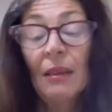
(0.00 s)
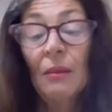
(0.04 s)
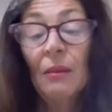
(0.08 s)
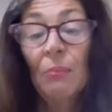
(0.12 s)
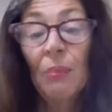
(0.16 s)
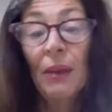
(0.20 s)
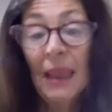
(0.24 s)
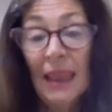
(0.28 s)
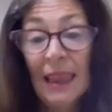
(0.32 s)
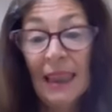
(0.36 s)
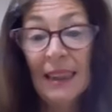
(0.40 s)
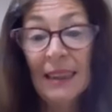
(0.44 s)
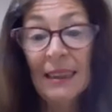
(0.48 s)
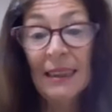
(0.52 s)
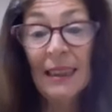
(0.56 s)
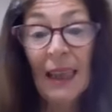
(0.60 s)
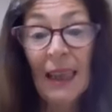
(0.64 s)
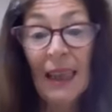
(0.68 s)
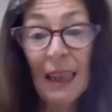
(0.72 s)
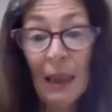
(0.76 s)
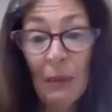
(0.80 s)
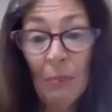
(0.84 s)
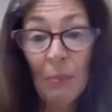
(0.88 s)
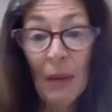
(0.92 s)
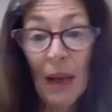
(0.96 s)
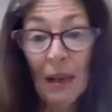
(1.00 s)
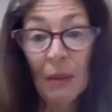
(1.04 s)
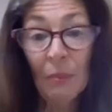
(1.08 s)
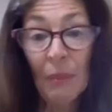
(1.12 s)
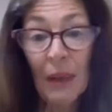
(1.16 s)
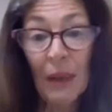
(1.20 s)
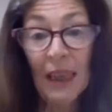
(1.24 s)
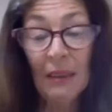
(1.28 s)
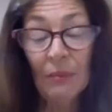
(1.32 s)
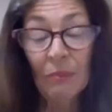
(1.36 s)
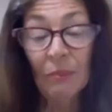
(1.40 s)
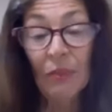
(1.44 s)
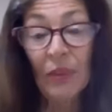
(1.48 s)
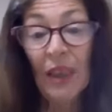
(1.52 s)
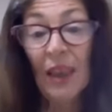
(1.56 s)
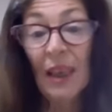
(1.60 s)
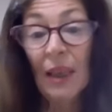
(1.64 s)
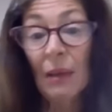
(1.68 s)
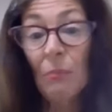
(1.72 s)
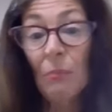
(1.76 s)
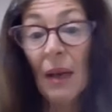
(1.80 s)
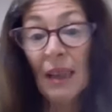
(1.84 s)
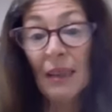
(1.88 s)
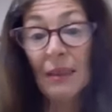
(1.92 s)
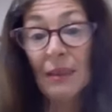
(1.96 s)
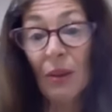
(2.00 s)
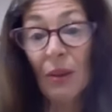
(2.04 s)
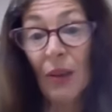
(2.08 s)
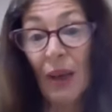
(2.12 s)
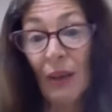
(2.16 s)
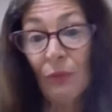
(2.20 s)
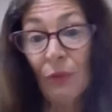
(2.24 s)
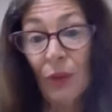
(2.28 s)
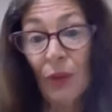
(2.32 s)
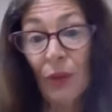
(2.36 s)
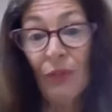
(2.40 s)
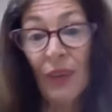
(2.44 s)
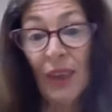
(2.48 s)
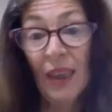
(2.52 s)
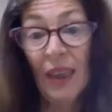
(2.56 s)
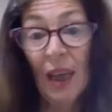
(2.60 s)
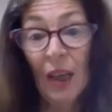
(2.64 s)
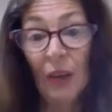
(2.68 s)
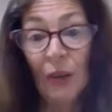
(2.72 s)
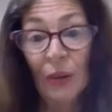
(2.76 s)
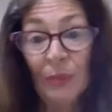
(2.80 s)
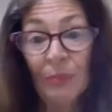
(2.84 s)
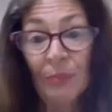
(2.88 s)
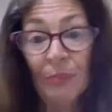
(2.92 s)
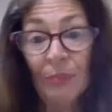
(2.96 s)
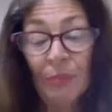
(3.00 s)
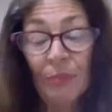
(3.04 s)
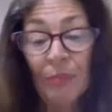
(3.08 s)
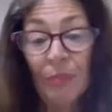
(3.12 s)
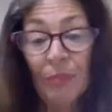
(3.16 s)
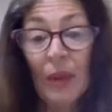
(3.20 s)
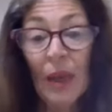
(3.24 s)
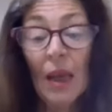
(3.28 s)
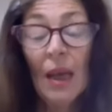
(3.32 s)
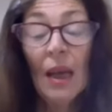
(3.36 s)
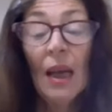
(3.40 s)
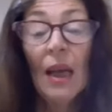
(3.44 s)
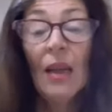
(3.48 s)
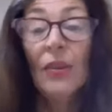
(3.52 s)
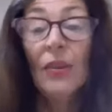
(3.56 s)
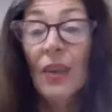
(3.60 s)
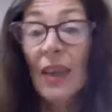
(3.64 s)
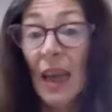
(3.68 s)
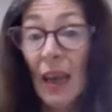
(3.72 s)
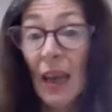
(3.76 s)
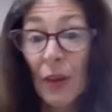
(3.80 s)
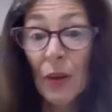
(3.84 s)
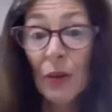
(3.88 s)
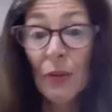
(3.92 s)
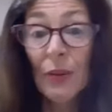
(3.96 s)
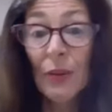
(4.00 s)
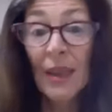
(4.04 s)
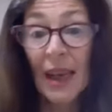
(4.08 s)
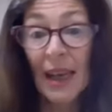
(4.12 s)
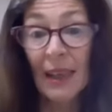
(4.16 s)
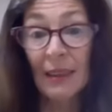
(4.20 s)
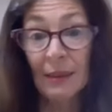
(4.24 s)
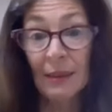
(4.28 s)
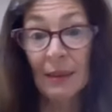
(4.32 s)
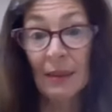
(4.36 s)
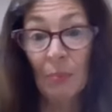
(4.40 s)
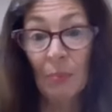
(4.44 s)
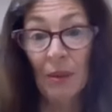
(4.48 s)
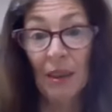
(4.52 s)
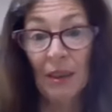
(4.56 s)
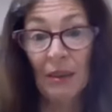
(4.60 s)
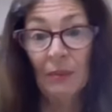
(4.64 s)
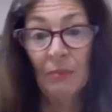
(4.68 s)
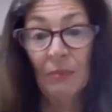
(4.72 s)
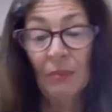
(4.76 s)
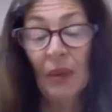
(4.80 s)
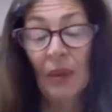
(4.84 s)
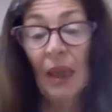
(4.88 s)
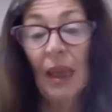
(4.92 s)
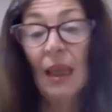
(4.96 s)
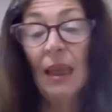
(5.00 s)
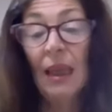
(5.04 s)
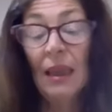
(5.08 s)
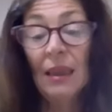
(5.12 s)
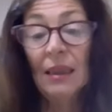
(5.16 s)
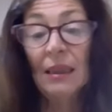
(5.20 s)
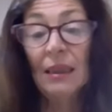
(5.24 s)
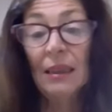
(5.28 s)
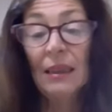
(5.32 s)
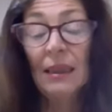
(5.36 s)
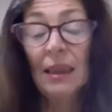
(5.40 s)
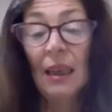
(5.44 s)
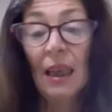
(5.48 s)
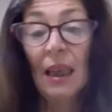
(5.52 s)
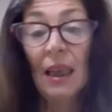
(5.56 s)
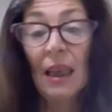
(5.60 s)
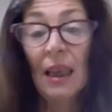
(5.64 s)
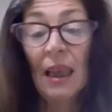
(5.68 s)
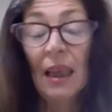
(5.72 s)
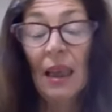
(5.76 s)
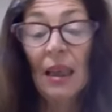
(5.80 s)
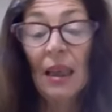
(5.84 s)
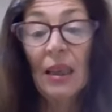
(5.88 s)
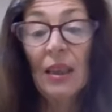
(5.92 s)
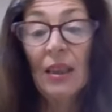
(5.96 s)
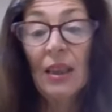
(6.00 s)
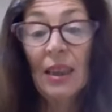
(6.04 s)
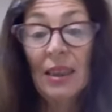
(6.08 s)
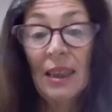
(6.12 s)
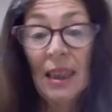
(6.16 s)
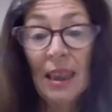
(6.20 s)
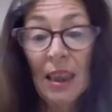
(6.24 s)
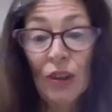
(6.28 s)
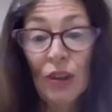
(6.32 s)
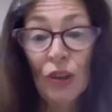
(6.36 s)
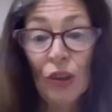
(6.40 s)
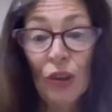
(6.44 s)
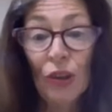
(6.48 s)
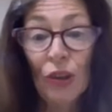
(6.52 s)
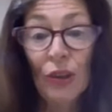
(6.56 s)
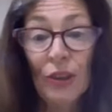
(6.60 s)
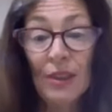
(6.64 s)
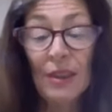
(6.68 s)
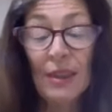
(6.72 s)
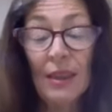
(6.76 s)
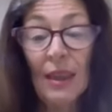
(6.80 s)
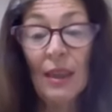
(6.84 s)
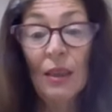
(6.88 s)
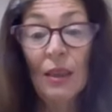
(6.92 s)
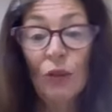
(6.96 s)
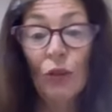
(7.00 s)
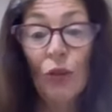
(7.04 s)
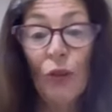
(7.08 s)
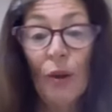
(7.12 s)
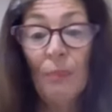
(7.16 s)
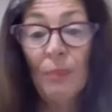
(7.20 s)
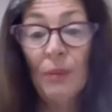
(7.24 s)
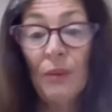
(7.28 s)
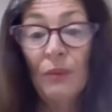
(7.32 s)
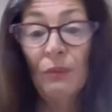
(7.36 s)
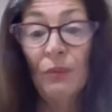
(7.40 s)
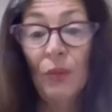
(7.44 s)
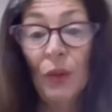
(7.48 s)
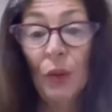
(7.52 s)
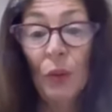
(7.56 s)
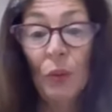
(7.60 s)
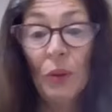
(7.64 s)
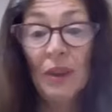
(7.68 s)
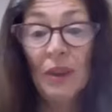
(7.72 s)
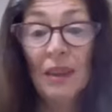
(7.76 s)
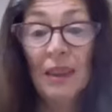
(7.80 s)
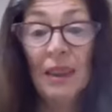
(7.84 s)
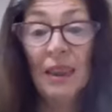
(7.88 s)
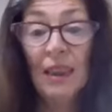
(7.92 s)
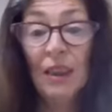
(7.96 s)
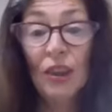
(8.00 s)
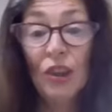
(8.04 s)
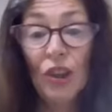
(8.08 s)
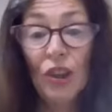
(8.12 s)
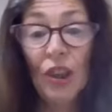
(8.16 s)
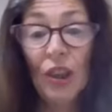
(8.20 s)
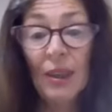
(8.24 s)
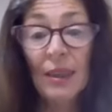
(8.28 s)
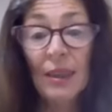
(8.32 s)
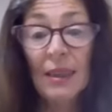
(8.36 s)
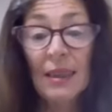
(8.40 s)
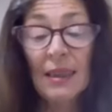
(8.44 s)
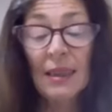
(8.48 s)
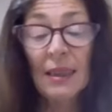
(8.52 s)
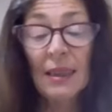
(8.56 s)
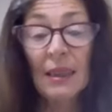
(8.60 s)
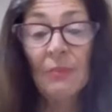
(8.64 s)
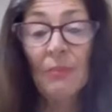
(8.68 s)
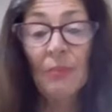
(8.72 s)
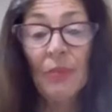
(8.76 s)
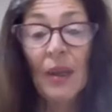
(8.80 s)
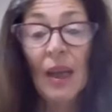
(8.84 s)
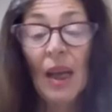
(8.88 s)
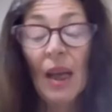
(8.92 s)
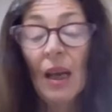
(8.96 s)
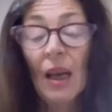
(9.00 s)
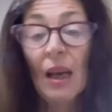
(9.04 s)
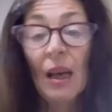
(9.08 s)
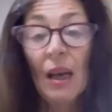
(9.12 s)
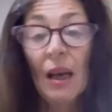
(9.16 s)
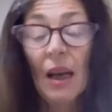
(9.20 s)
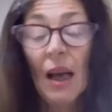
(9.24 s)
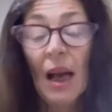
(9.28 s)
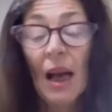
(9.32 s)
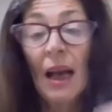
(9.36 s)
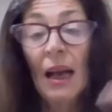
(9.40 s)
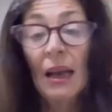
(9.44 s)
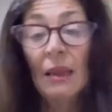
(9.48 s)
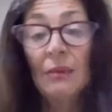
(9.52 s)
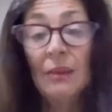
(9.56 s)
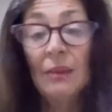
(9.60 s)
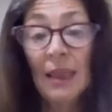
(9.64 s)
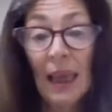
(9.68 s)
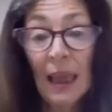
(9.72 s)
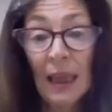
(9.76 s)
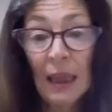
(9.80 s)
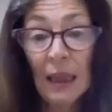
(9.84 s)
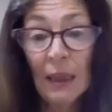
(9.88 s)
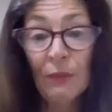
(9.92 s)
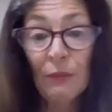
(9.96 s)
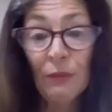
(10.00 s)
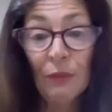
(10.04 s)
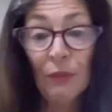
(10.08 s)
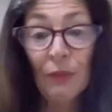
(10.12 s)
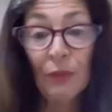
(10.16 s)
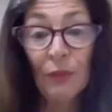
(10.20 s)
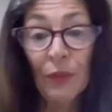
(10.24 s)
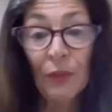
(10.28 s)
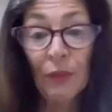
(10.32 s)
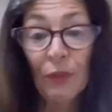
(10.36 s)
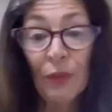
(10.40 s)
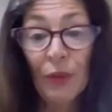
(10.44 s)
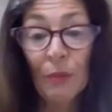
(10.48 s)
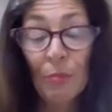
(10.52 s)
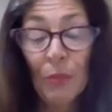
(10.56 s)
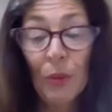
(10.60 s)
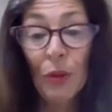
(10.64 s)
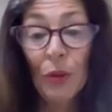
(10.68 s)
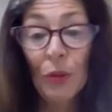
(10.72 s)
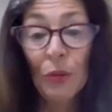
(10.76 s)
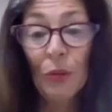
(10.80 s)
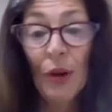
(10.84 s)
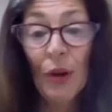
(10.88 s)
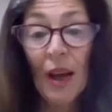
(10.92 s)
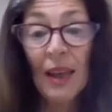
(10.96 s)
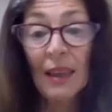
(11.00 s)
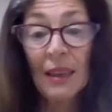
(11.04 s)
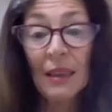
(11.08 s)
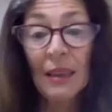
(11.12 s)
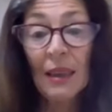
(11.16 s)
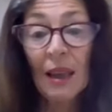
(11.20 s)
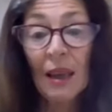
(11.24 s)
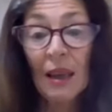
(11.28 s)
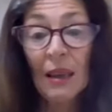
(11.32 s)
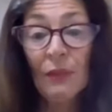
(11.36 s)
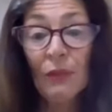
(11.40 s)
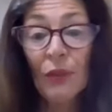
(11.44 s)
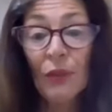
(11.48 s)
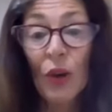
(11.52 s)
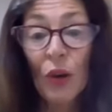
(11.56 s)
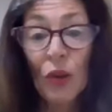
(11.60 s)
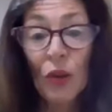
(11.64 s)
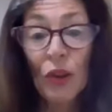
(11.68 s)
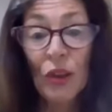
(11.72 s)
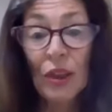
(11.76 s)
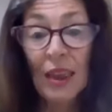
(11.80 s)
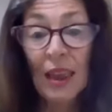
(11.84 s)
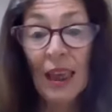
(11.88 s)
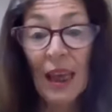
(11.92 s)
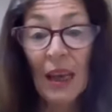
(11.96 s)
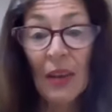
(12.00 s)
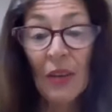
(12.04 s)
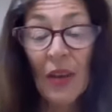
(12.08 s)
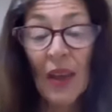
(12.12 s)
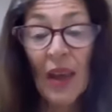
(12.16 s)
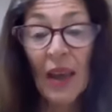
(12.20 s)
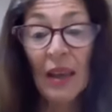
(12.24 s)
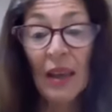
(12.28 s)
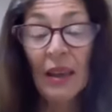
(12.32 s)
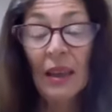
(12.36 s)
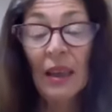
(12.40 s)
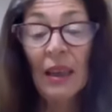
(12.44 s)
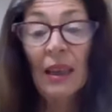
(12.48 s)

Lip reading: please email me. The email's on every video. The other announcement is the t-shirts, the Intrepid Viewer t-shirts. Dave from Moonride and I have gone together